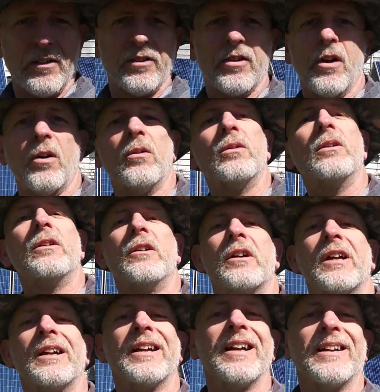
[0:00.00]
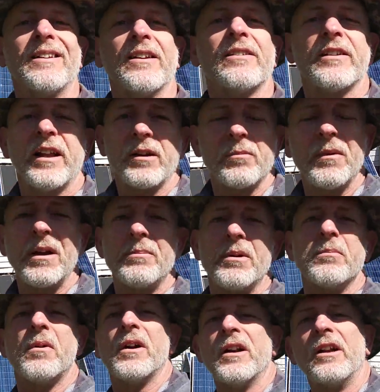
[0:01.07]
So you're gonna get this like maybe
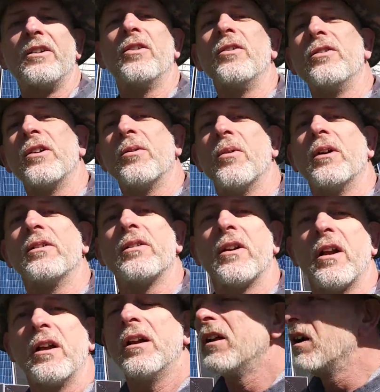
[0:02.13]
Monday, Tuesday, Wednesday.